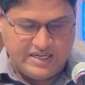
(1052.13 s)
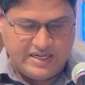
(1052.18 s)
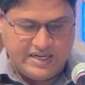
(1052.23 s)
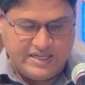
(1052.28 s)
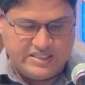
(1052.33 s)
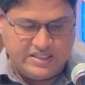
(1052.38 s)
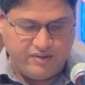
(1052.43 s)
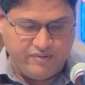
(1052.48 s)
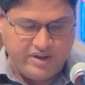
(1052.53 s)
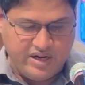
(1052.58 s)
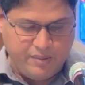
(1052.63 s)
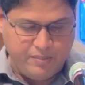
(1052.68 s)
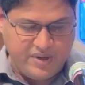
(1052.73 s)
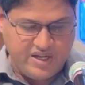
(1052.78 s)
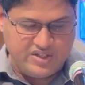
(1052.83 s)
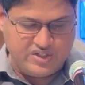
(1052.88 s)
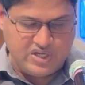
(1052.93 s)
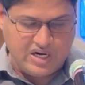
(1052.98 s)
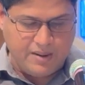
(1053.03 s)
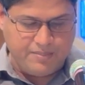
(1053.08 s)
It's a very
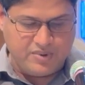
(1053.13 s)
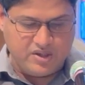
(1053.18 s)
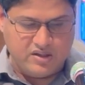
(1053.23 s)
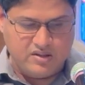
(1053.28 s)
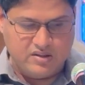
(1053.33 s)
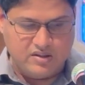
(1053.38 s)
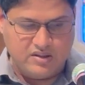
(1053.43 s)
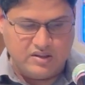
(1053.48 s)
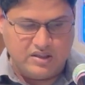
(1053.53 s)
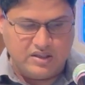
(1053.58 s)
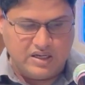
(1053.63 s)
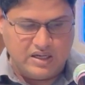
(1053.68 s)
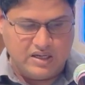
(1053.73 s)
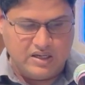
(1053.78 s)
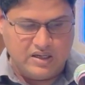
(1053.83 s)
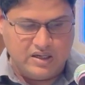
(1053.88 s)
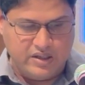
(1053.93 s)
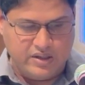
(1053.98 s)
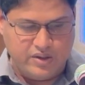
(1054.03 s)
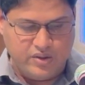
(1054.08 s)
big chapter.
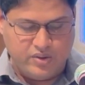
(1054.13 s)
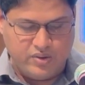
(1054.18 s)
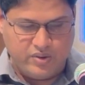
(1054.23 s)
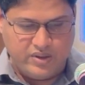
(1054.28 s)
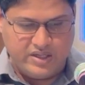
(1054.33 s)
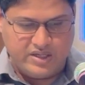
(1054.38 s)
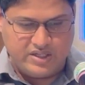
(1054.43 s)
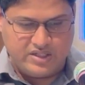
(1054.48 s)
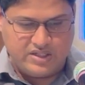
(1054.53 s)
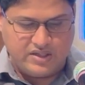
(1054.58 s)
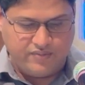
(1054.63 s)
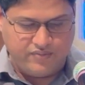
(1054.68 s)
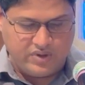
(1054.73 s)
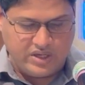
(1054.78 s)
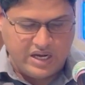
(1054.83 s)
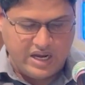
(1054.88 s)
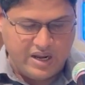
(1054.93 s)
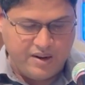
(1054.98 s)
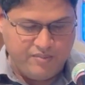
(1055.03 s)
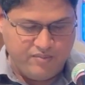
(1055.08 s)
Due to interest of
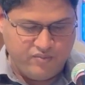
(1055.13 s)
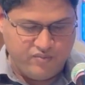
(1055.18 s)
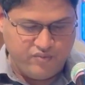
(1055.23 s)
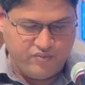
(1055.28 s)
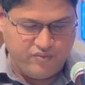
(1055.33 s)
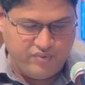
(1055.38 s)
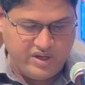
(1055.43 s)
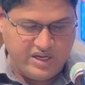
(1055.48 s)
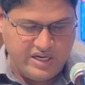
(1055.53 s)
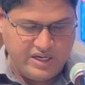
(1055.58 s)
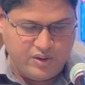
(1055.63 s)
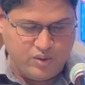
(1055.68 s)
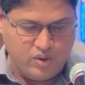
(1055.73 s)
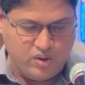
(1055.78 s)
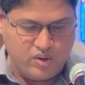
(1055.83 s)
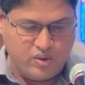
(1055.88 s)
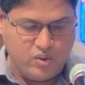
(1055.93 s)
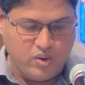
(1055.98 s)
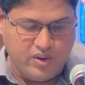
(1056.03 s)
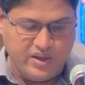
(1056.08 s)
time, we
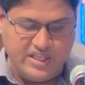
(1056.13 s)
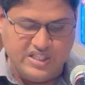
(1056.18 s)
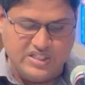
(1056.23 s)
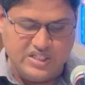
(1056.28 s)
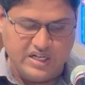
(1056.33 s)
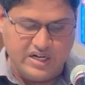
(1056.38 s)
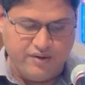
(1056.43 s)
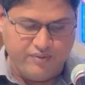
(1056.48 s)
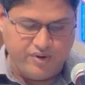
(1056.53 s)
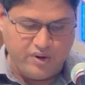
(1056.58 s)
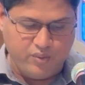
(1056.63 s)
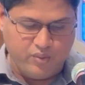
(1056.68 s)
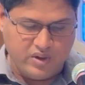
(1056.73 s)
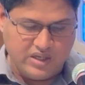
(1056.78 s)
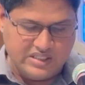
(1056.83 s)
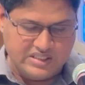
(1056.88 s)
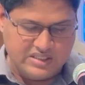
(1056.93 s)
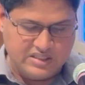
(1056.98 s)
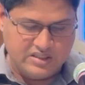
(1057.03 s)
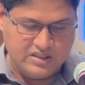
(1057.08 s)
don't go each and every
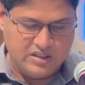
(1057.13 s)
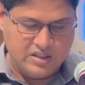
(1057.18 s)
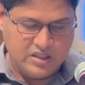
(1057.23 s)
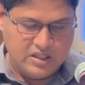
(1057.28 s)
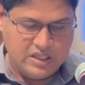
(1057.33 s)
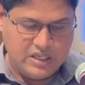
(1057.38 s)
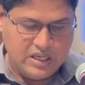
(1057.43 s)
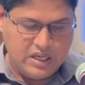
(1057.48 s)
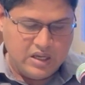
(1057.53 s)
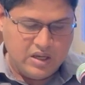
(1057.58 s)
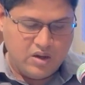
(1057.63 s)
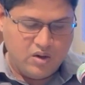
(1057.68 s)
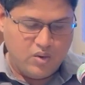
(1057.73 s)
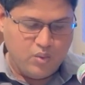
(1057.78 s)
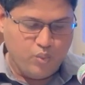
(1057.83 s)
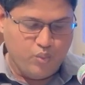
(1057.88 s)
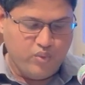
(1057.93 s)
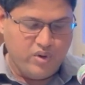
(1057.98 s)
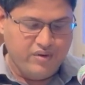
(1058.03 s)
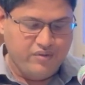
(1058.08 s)
verse.
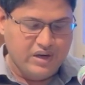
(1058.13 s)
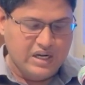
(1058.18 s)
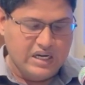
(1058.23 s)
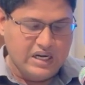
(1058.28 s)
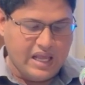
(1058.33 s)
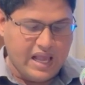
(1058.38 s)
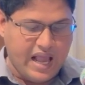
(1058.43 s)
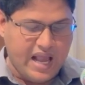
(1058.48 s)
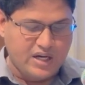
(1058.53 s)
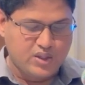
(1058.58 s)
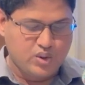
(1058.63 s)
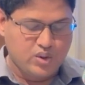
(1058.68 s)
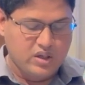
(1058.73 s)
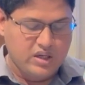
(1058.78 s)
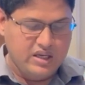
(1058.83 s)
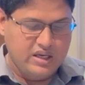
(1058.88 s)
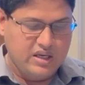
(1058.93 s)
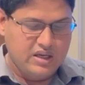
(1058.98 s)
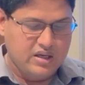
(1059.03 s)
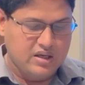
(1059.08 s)
We will
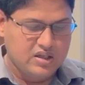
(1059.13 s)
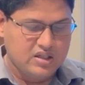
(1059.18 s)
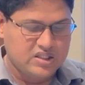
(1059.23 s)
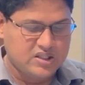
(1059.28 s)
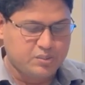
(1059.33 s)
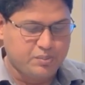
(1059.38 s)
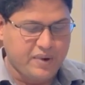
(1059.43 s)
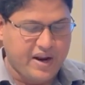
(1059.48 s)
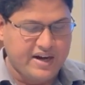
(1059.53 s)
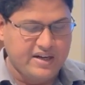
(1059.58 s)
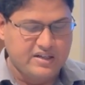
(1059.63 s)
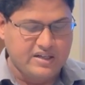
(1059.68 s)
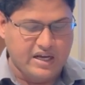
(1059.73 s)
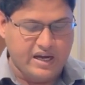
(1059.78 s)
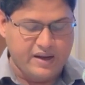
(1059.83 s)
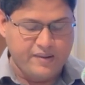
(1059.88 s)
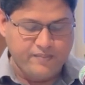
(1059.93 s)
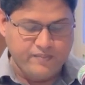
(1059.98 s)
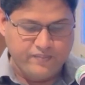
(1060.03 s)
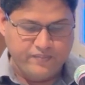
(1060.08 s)
actually spend
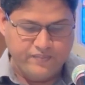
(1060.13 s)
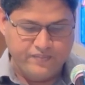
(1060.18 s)
time,